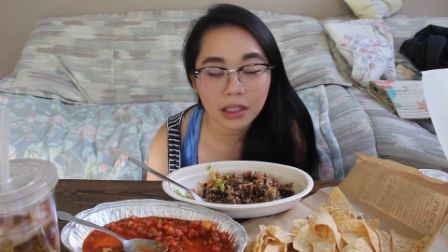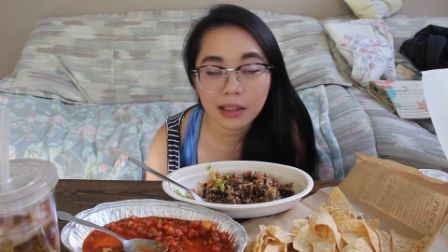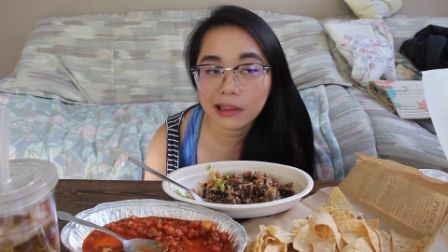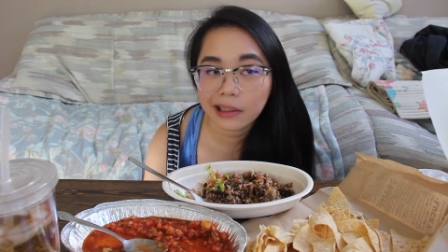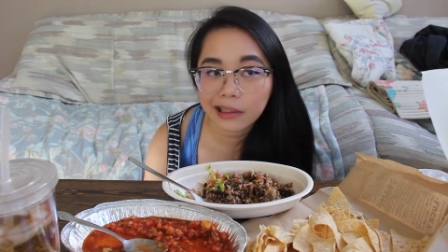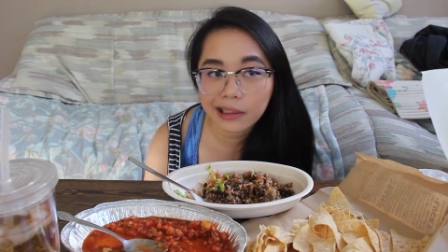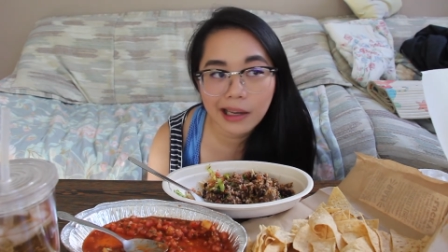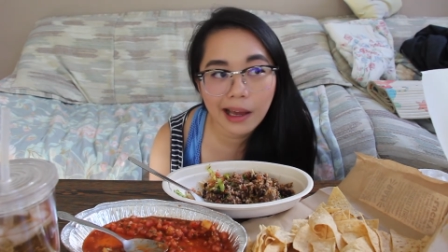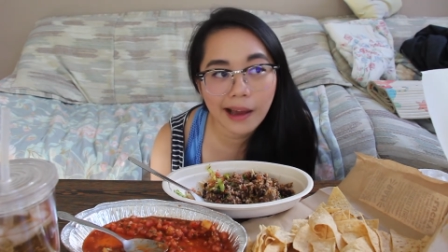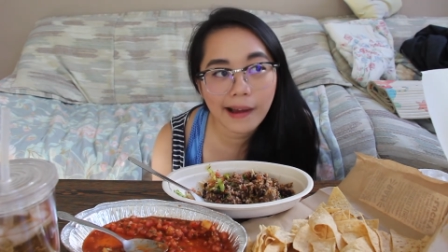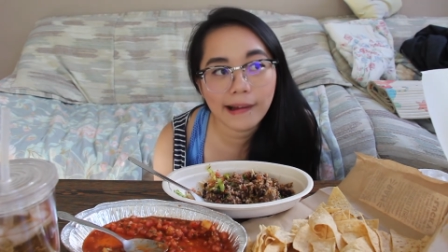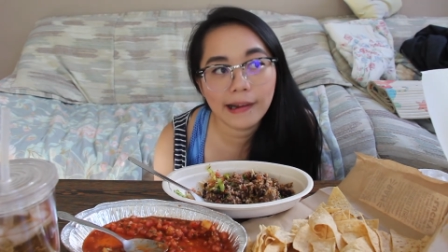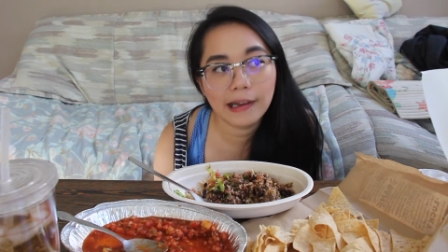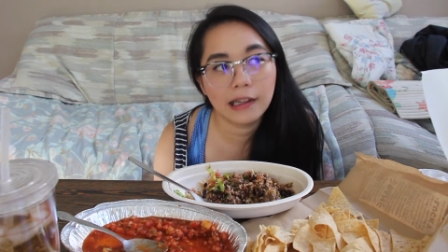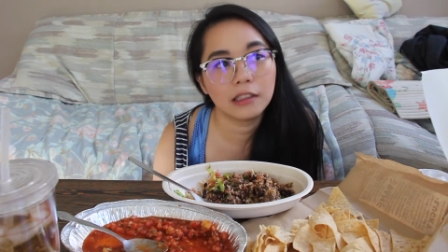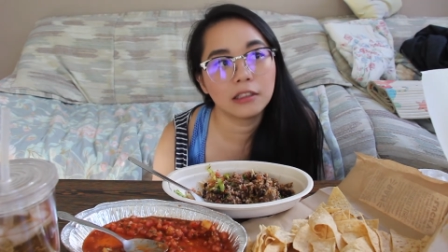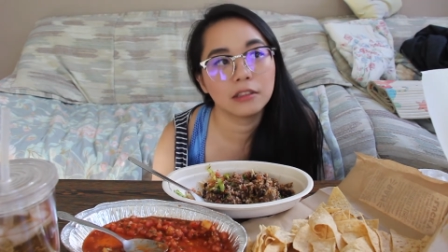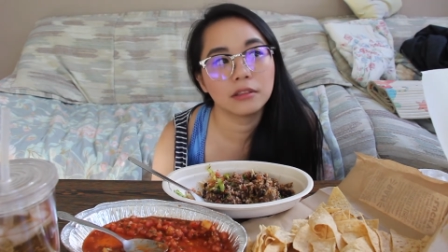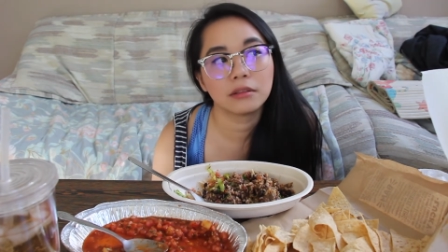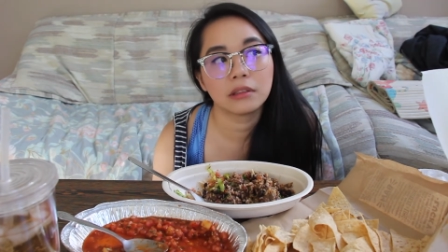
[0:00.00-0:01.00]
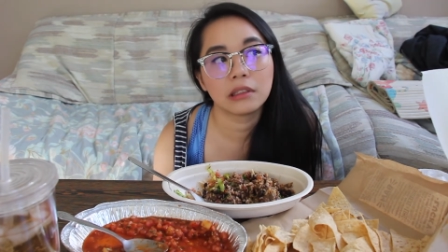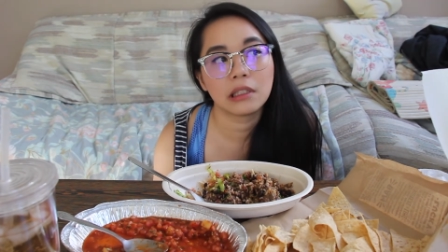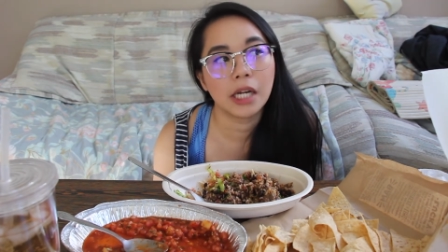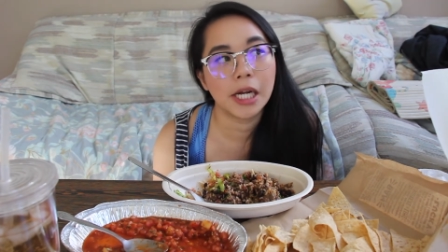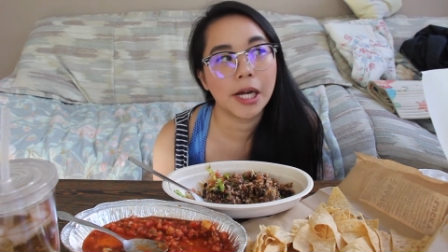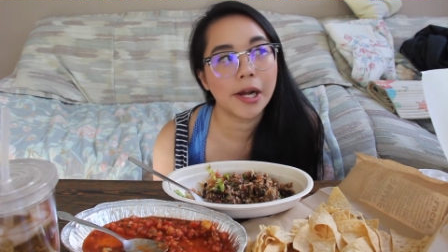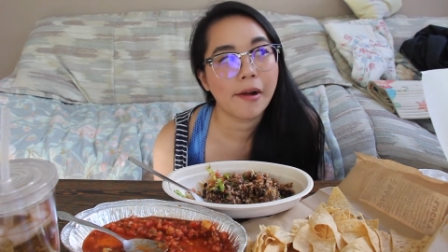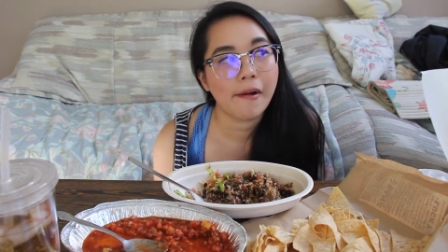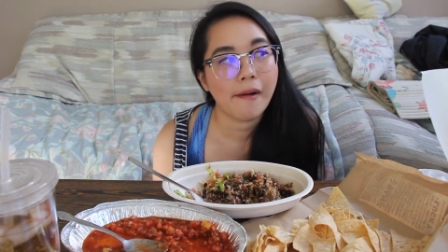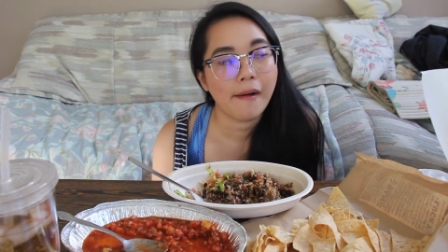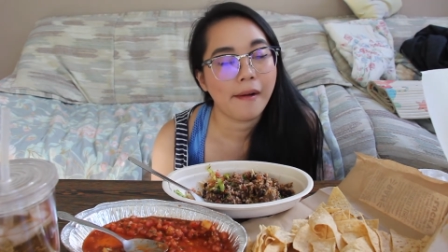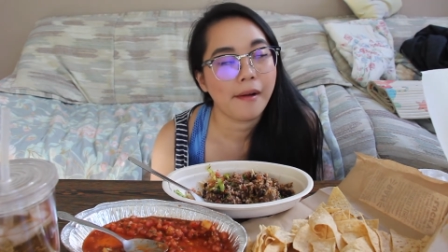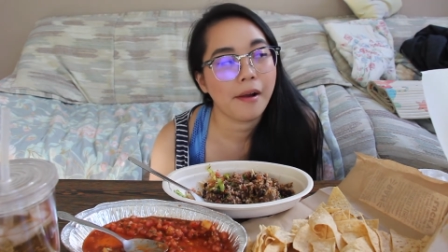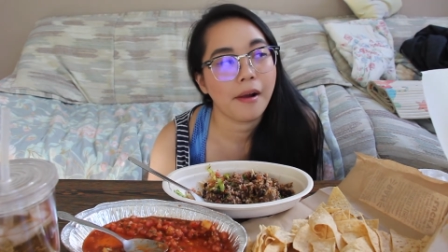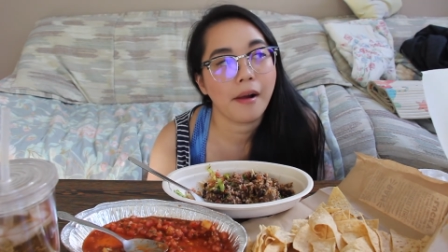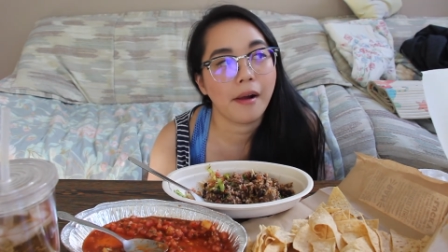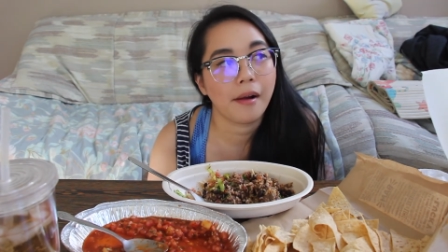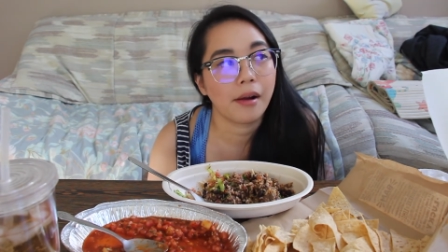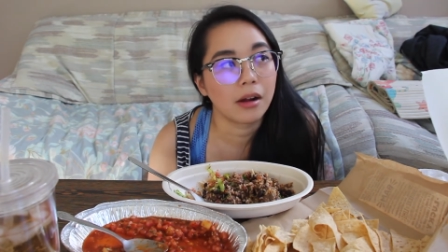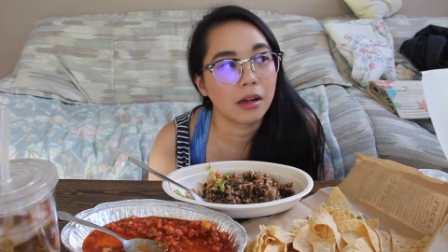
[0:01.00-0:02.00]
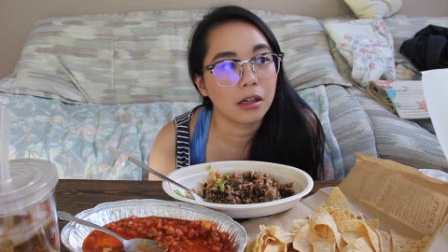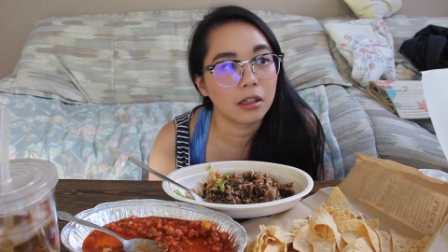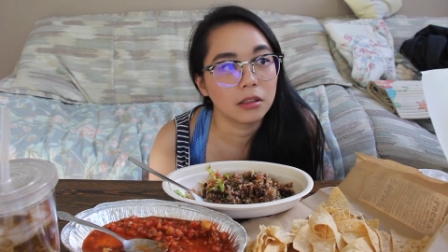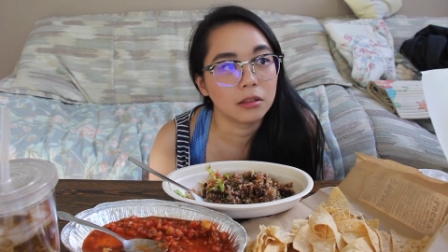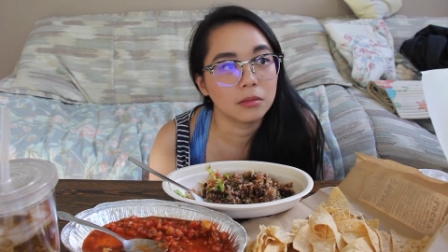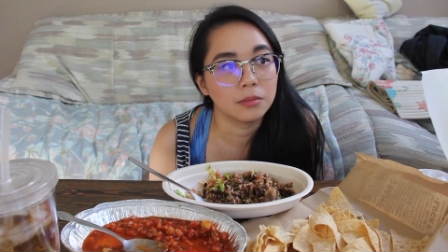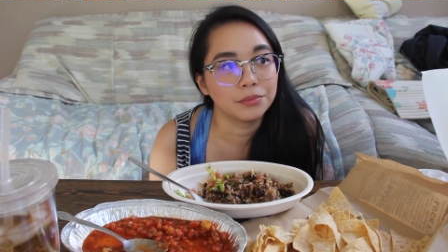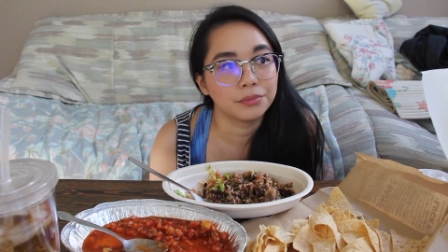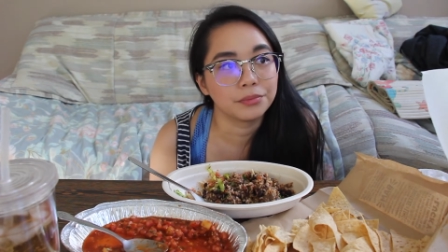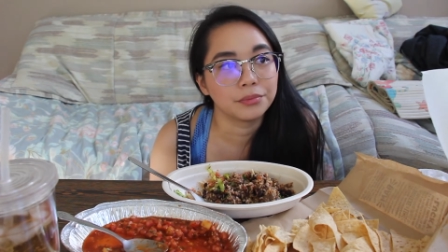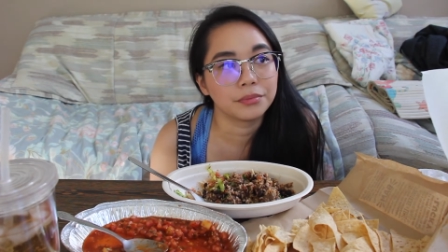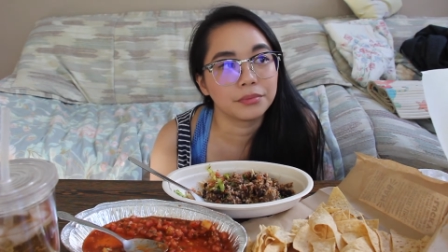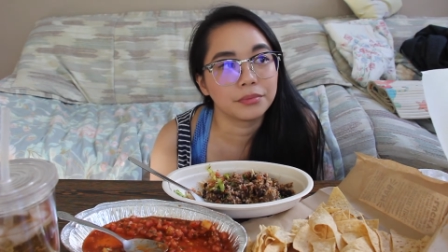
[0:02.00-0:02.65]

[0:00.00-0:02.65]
lay down, um,